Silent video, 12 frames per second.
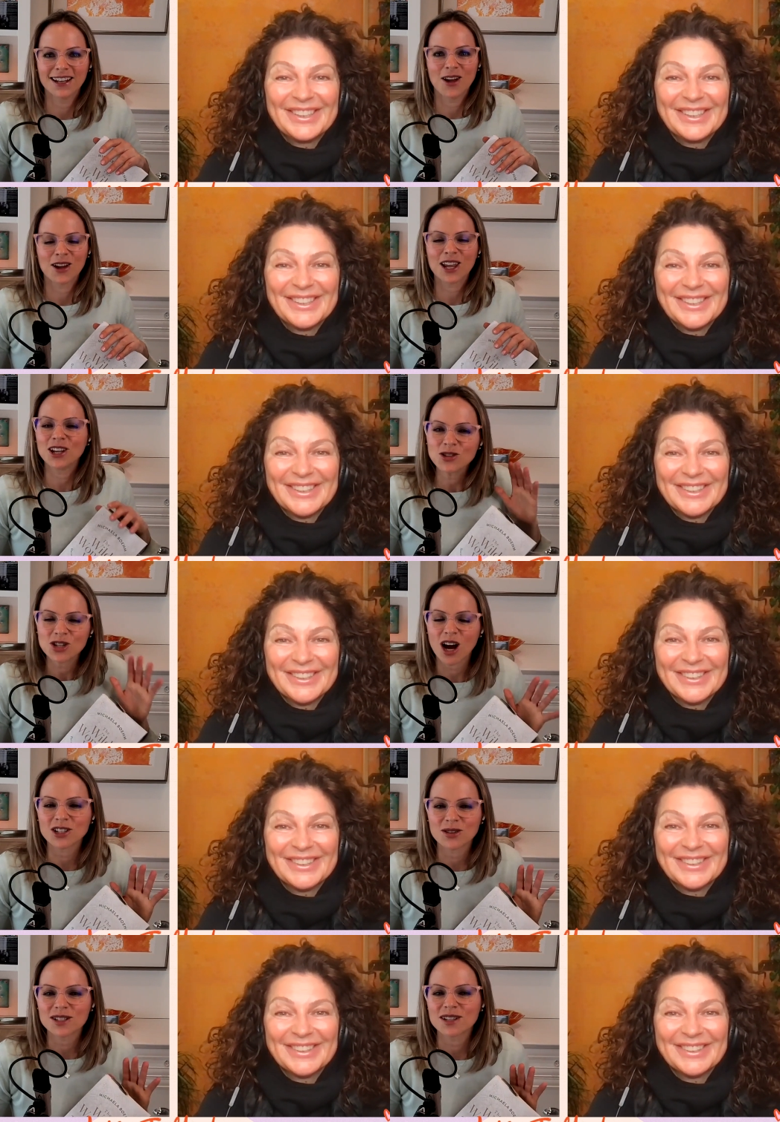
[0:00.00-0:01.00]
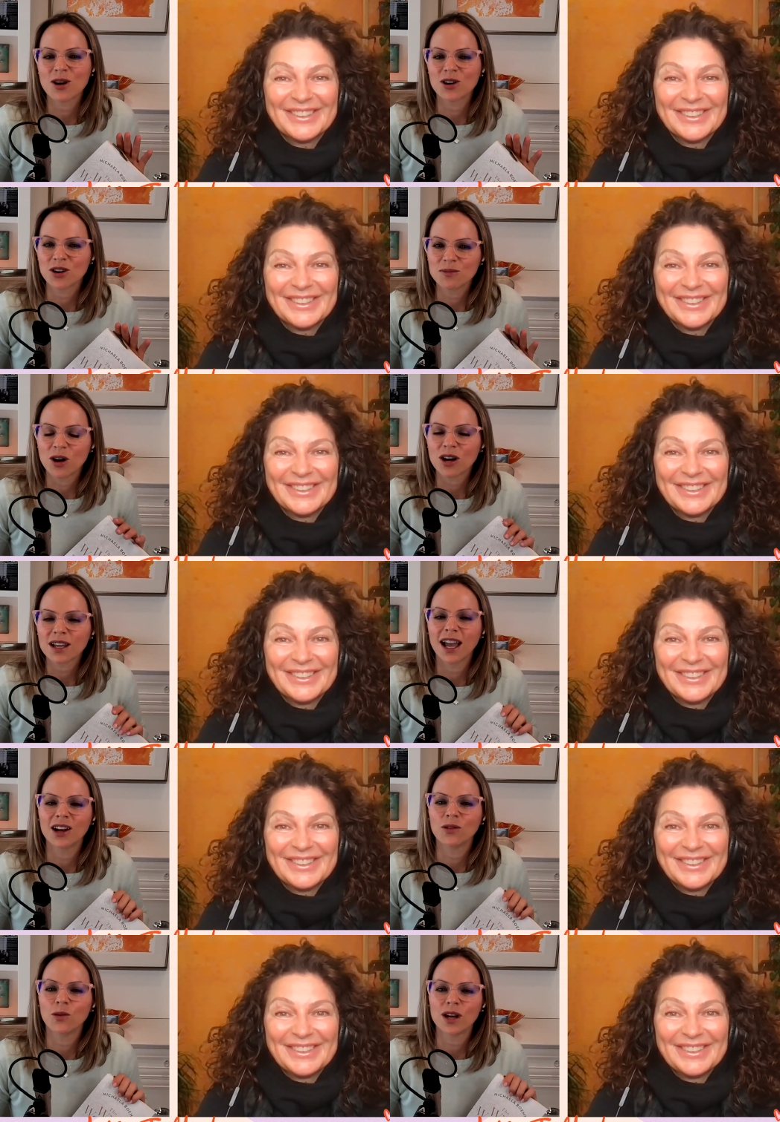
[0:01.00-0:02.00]
Speaker 1: can you talk to us about your book
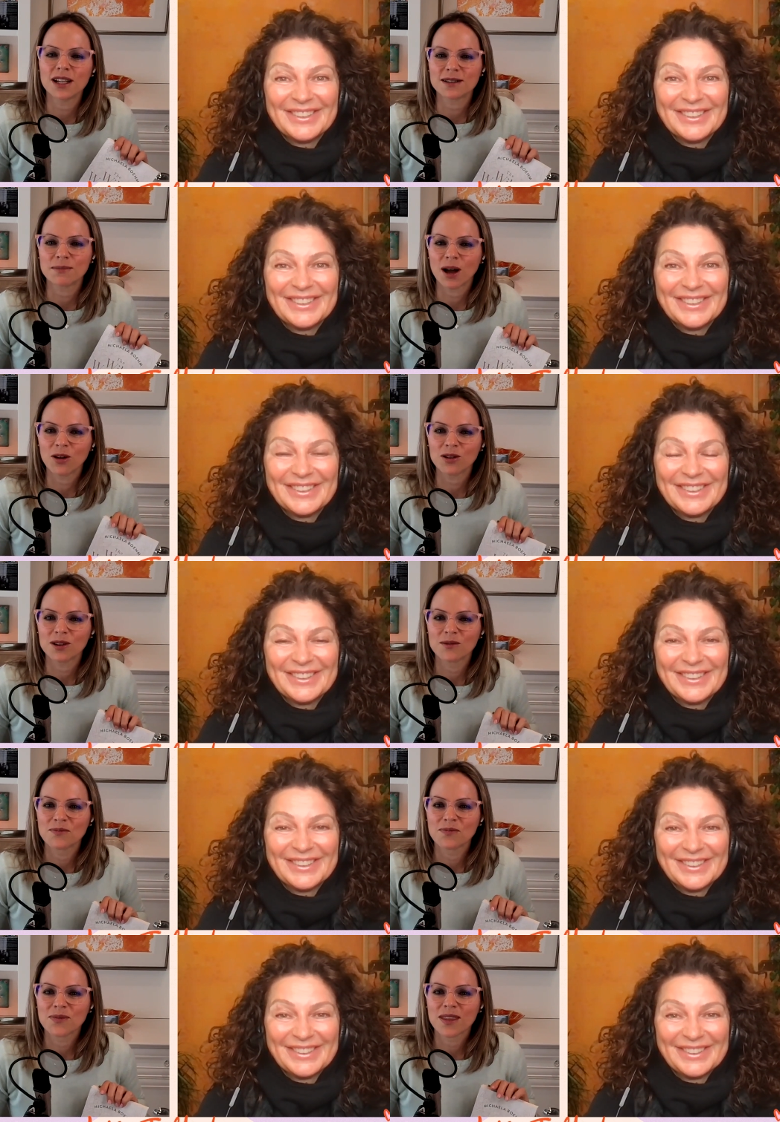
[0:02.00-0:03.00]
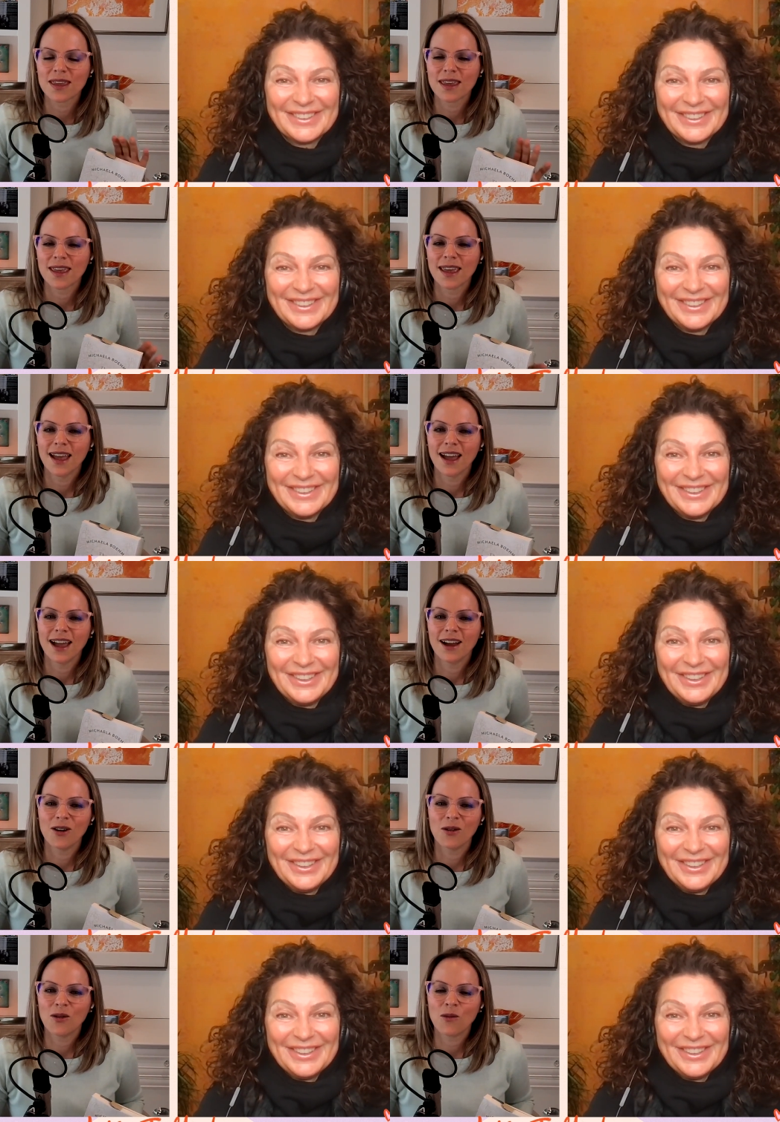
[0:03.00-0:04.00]
and what it's about?
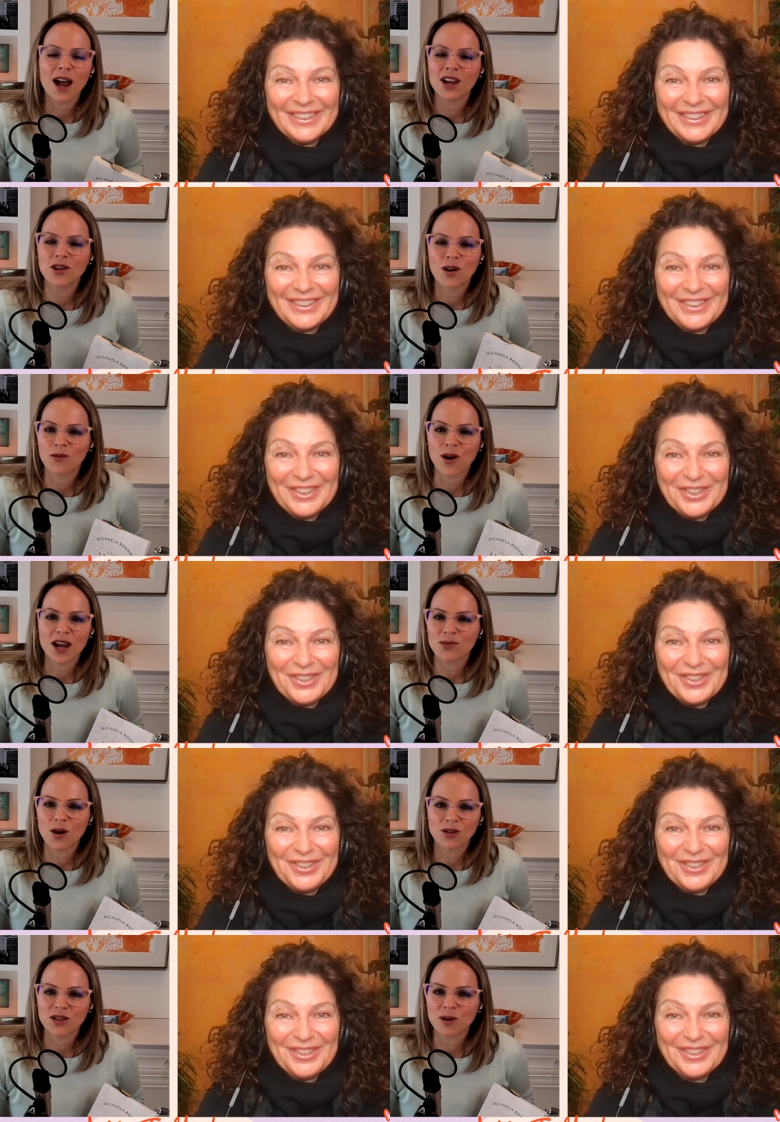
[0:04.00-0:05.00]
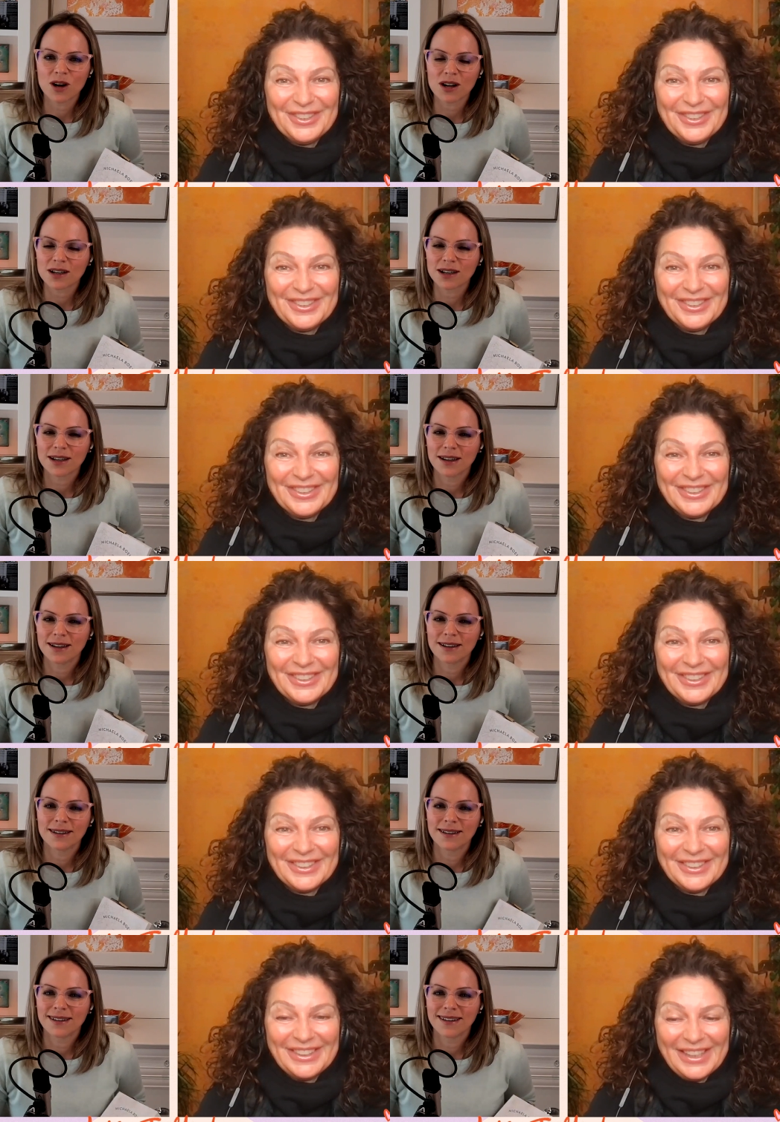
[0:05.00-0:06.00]
why you why you wrote the book.
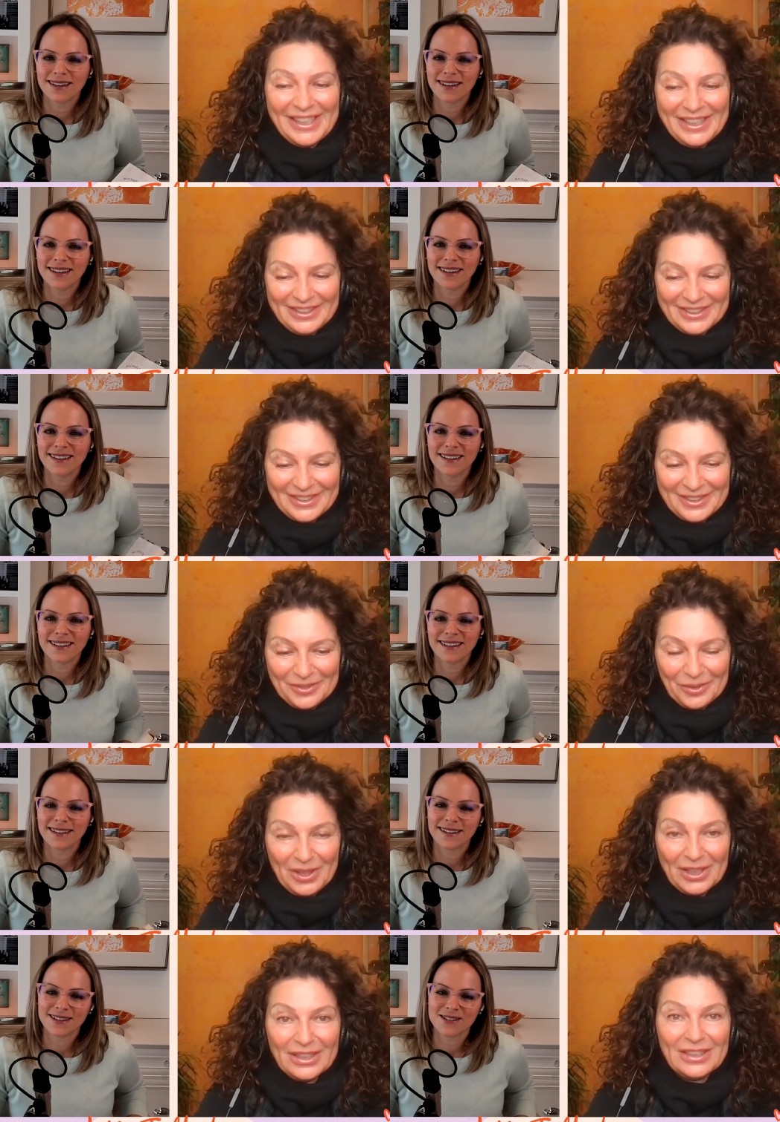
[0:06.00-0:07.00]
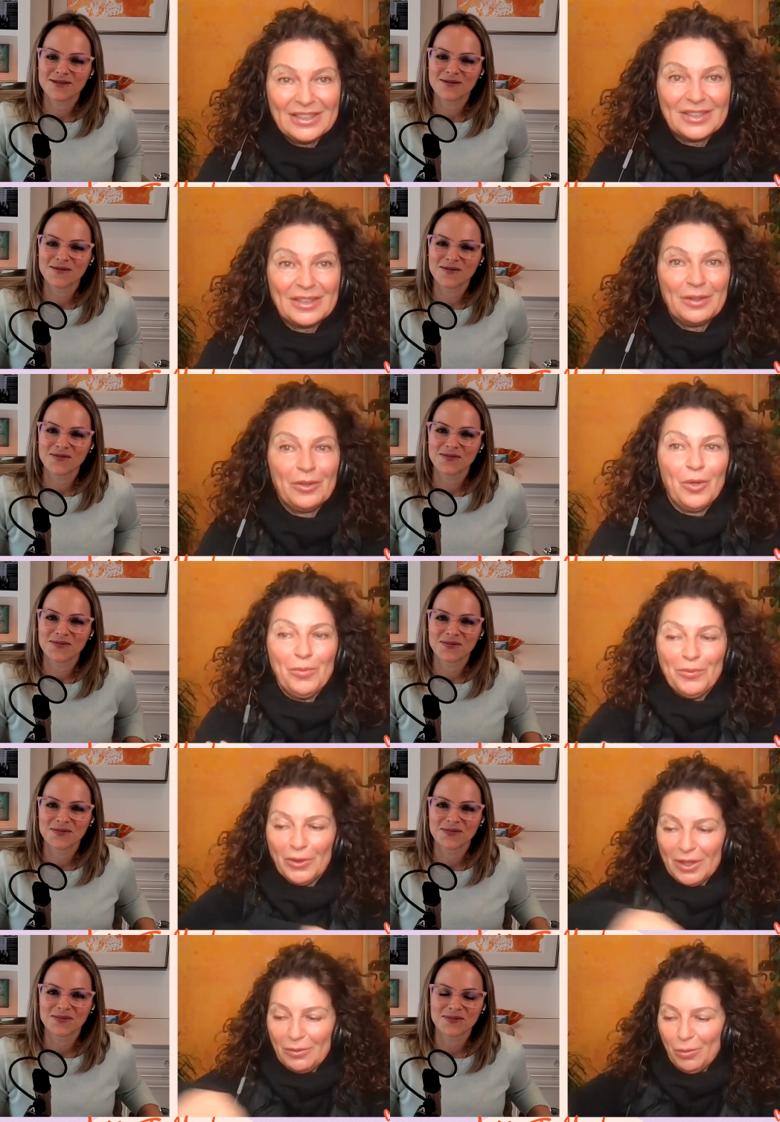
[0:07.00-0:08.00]
Speaker 2: Yes, well, it's the
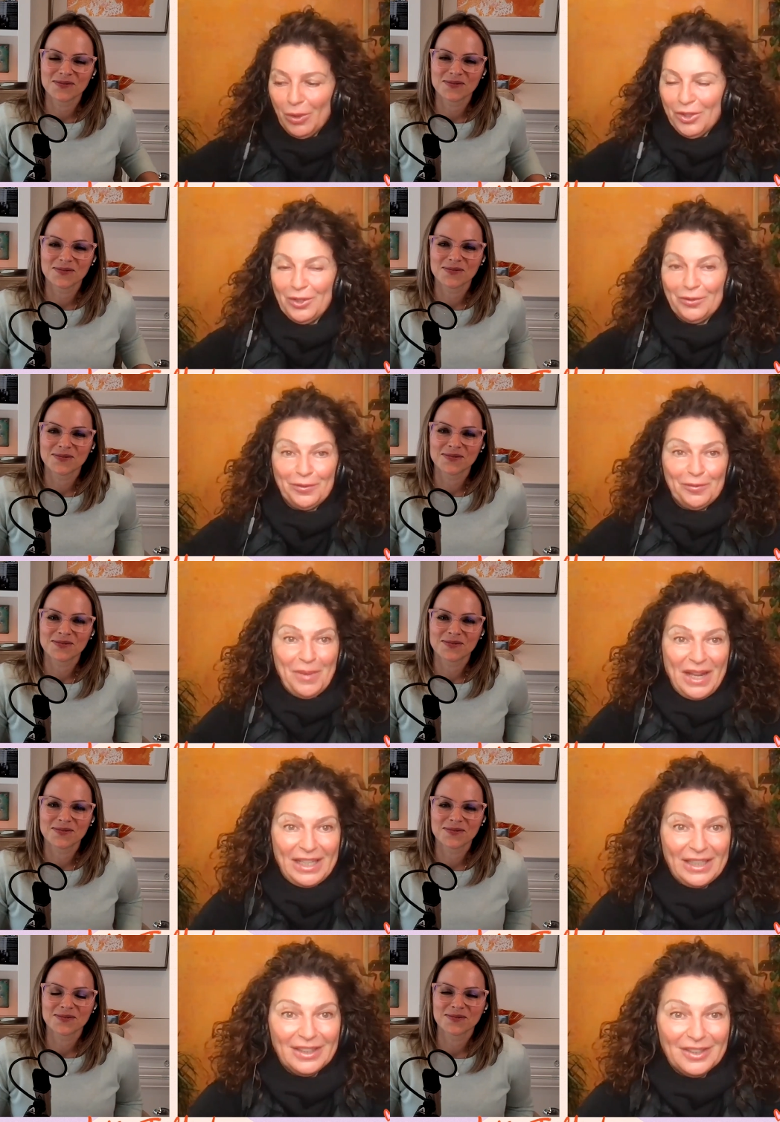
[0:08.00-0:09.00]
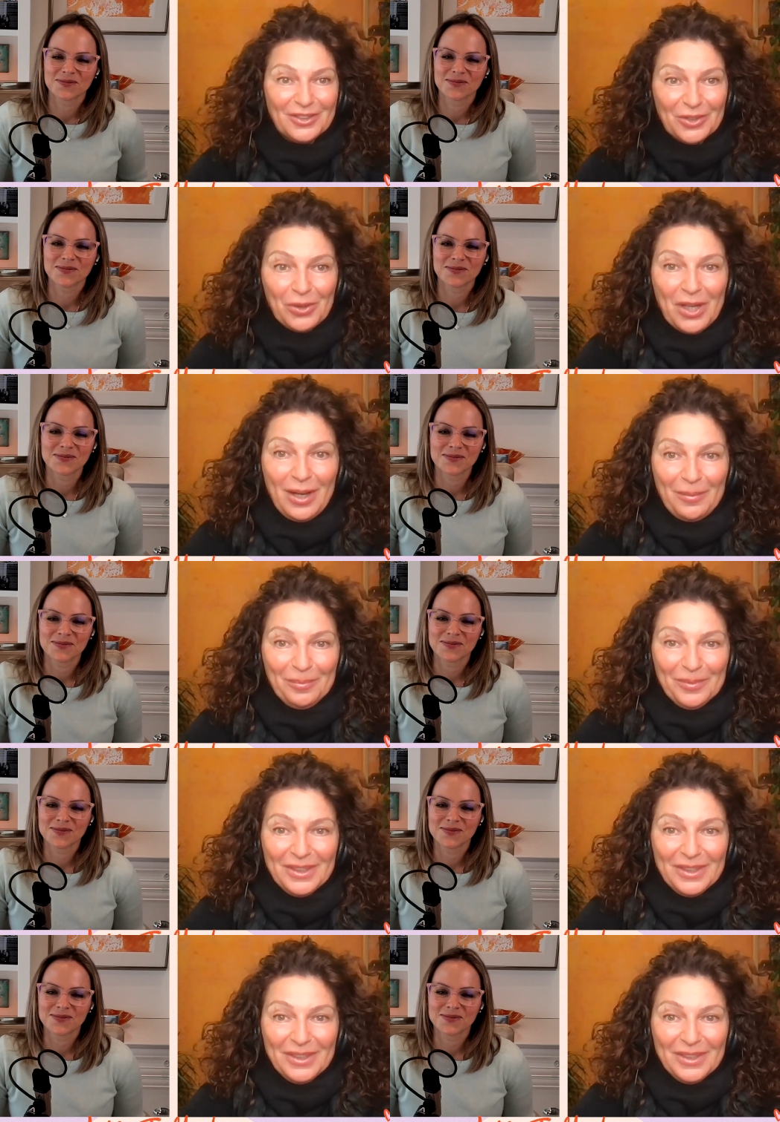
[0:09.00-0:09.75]
hopefully one of many to come,